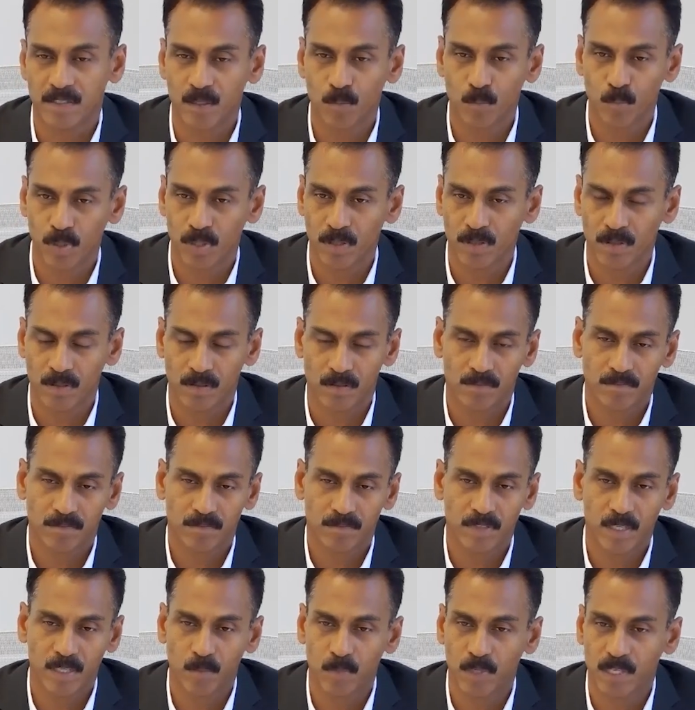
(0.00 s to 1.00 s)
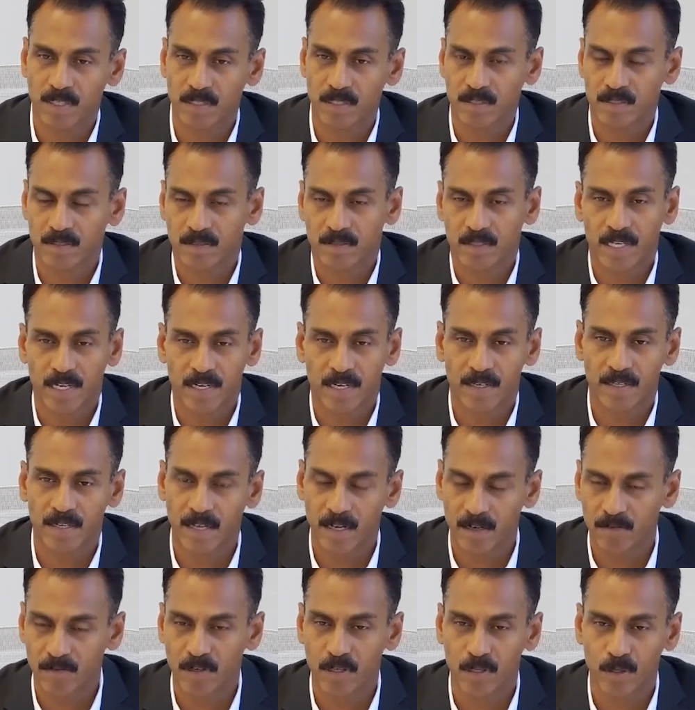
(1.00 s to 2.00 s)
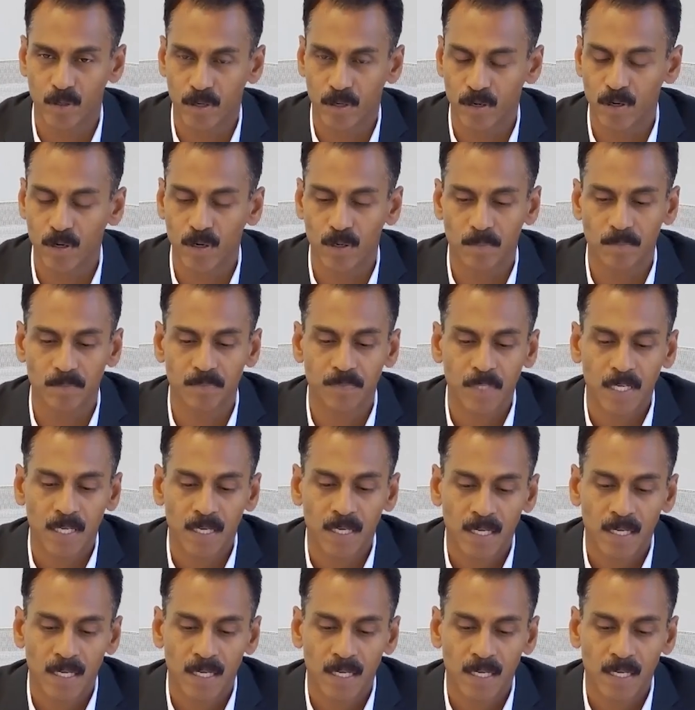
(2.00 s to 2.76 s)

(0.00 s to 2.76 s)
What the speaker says: simple, seamless, get it delivered to your home.